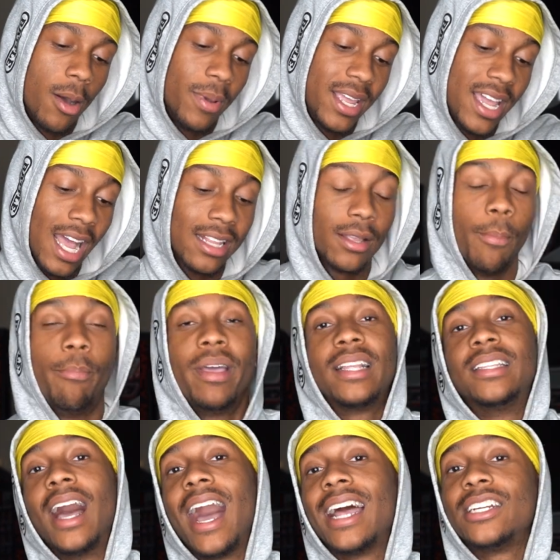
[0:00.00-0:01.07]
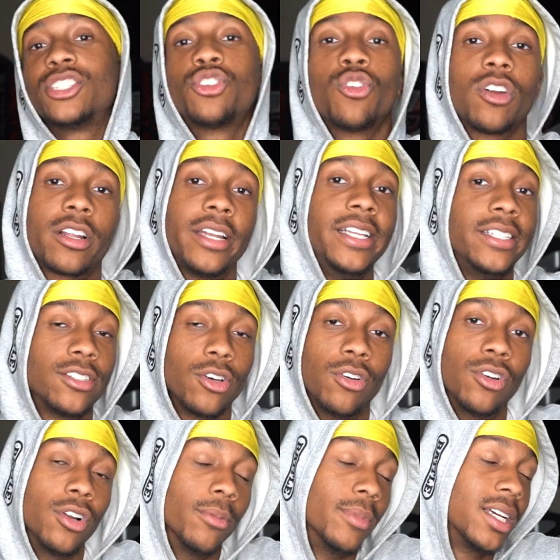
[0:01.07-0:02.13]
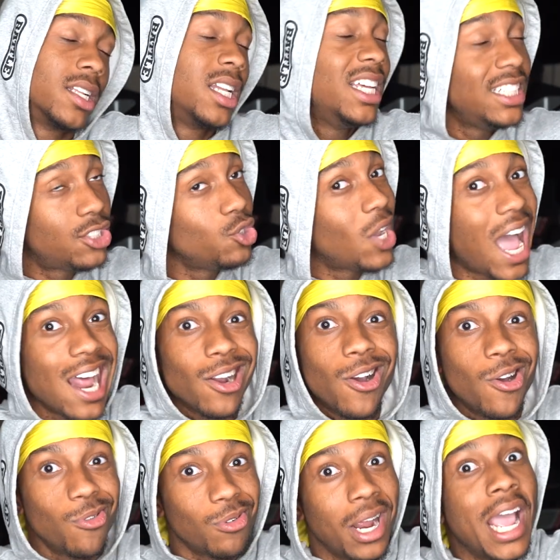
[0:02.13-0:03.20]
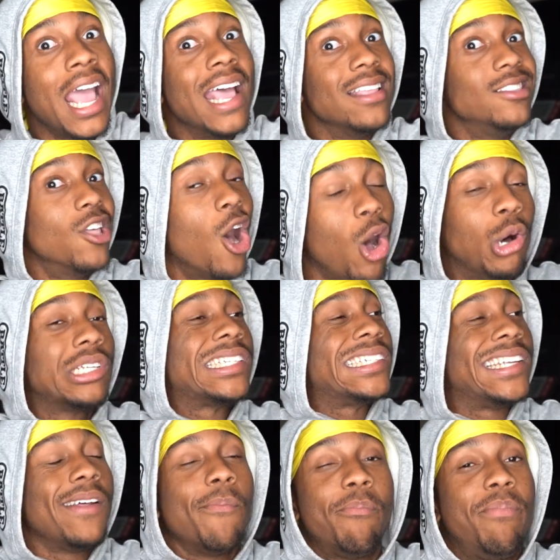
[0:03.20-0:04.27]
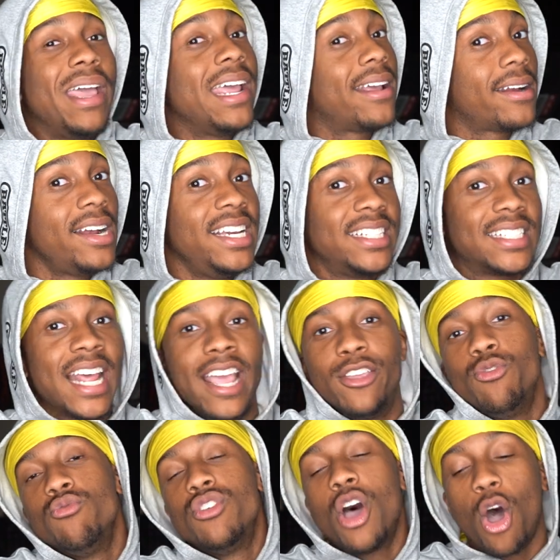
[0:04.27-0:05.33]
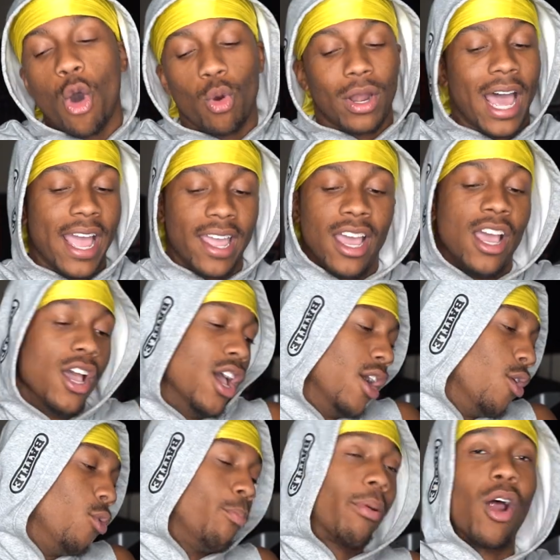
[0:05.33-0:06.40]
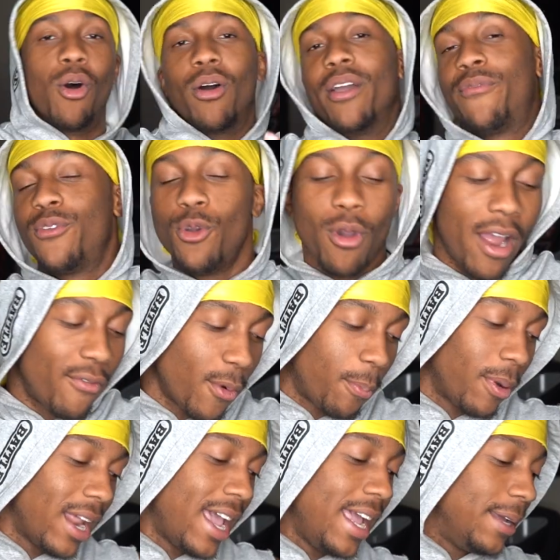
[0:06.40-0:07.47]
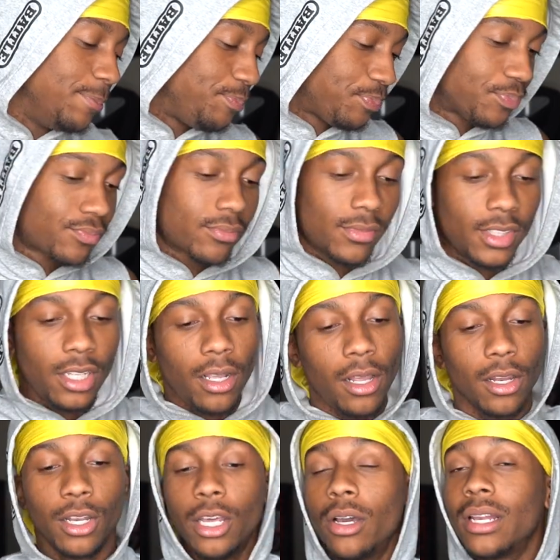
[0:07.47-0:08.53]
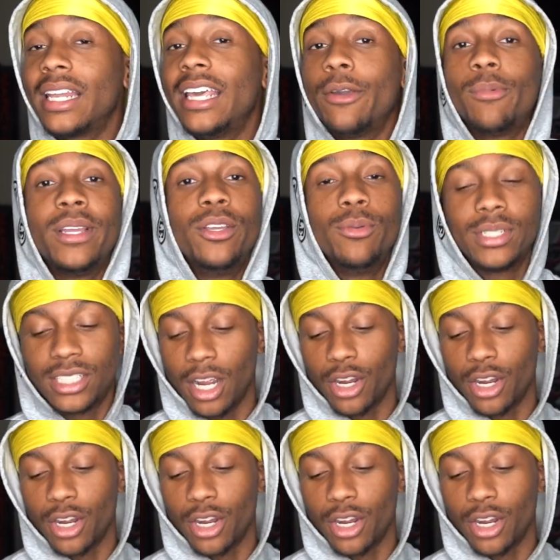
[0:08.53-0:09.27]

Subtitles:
He got them big dinosaur cleats on them. The cleats you got on, those are them big cleats that you know, like, bro, if you ever played Little League when you was